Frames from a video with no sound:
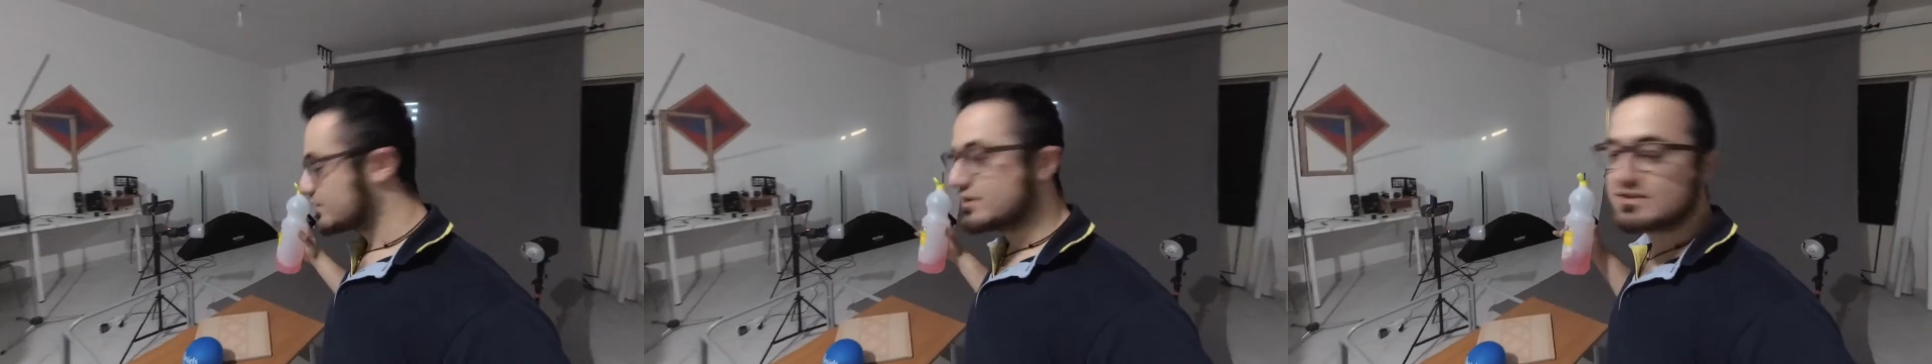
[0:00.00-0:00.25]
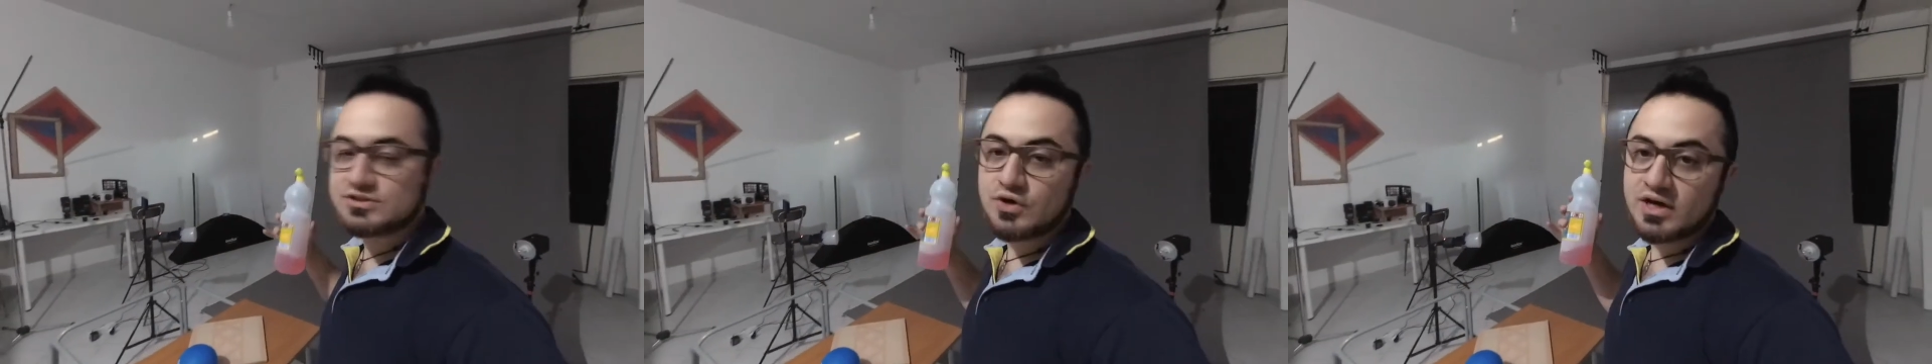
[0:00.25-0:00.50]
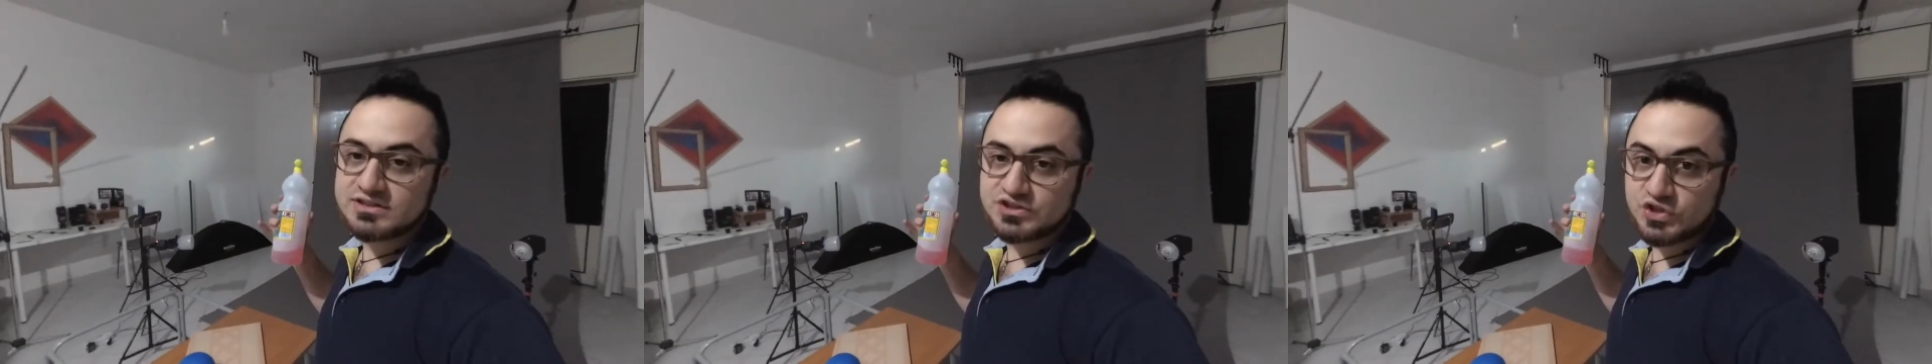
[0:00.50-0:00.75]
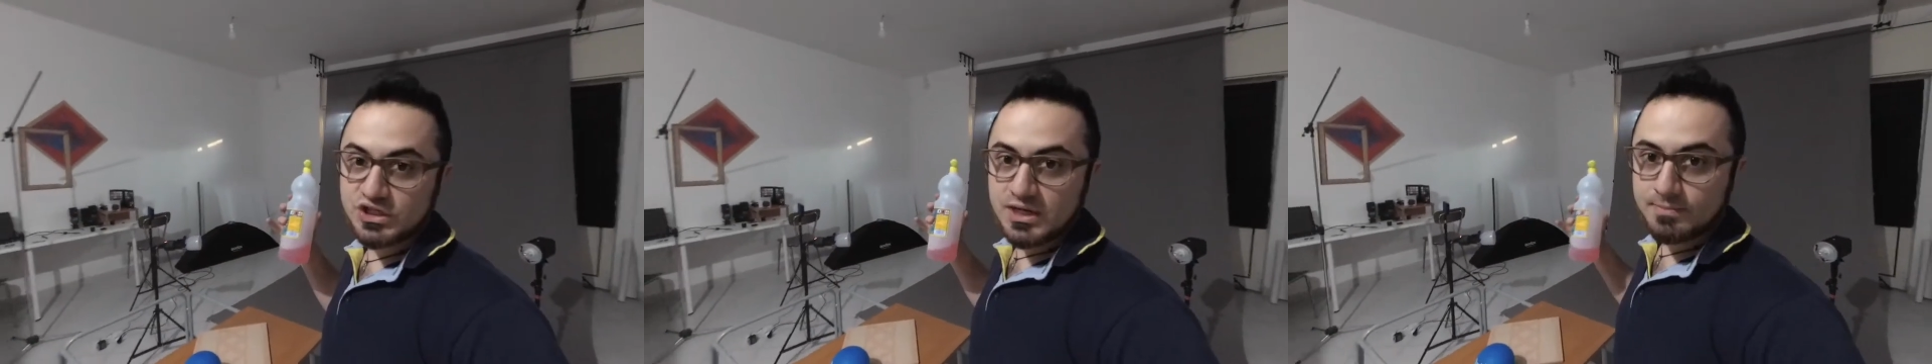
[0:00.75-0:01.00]
It's not a
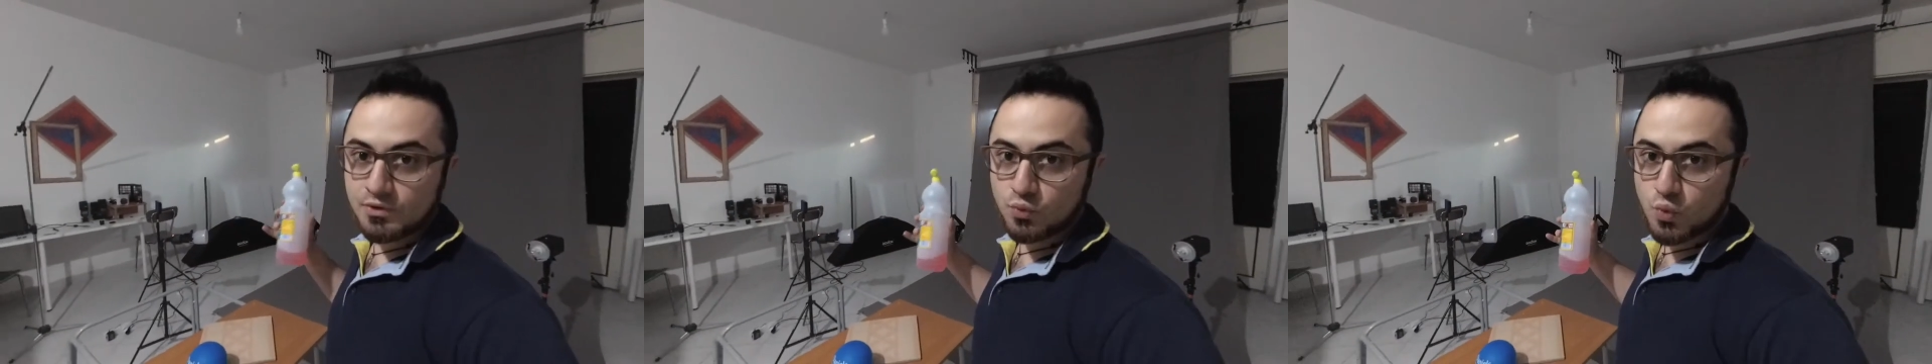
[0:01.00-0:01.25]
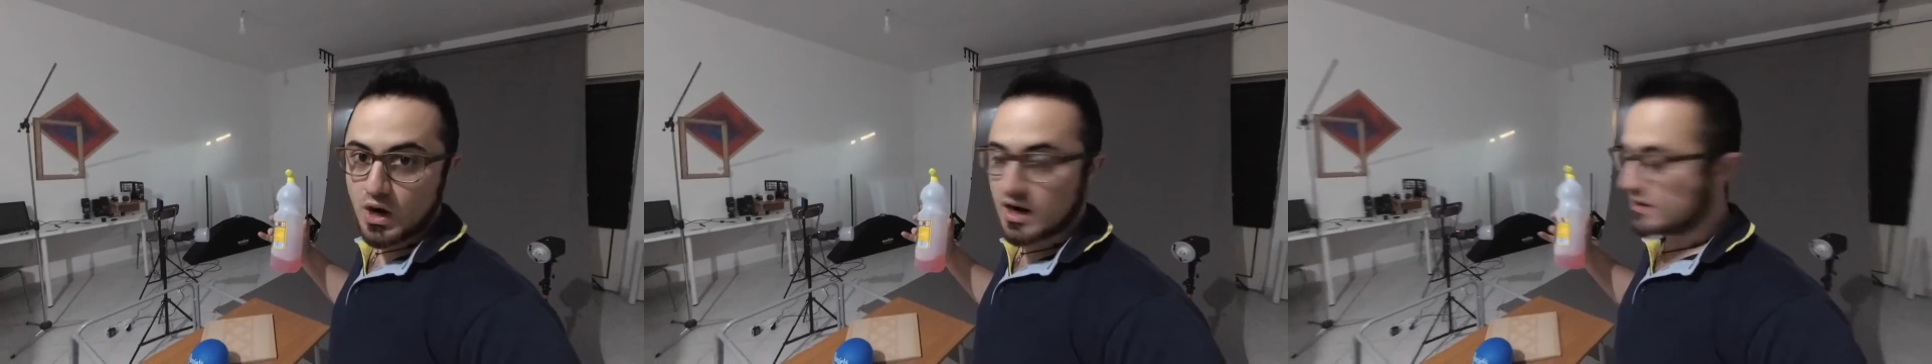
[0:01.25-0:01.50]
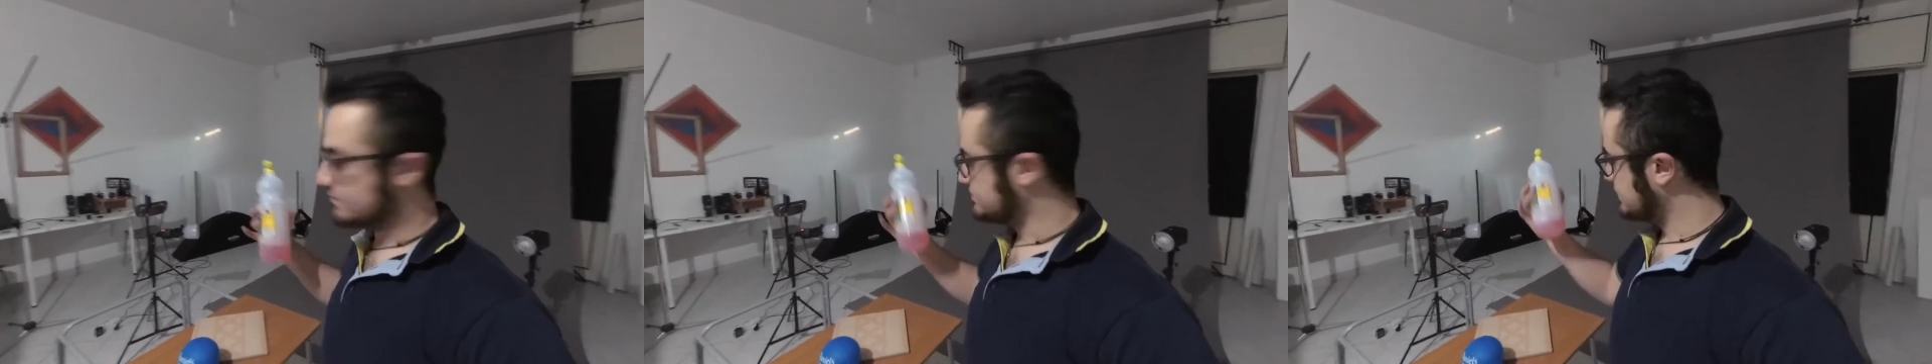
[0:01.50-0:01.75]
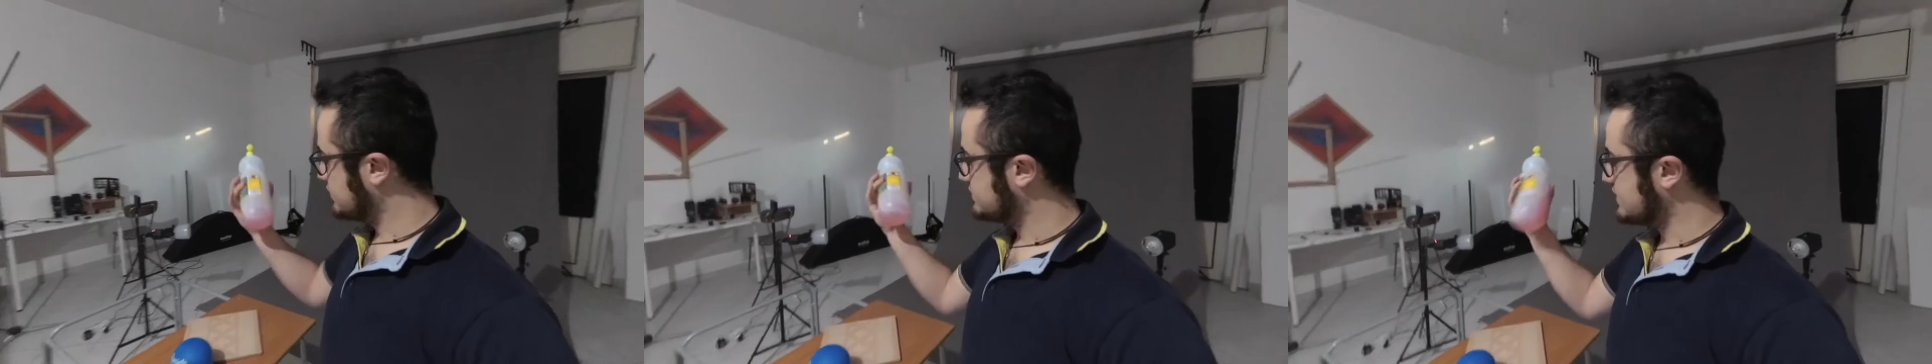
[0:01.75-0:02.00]
drinkable one
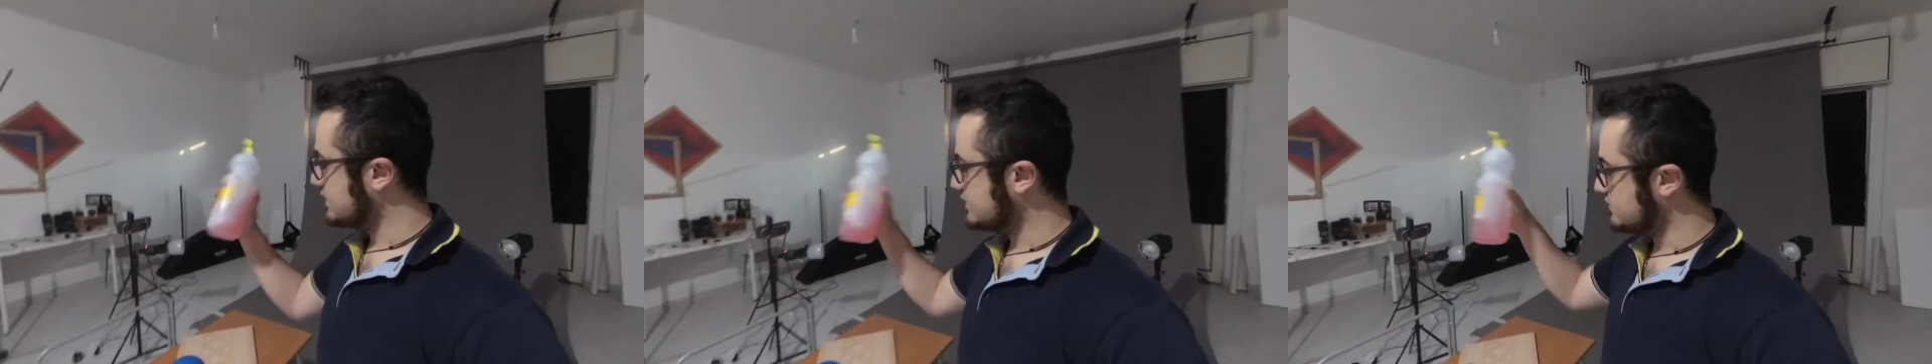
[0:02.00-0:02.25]
because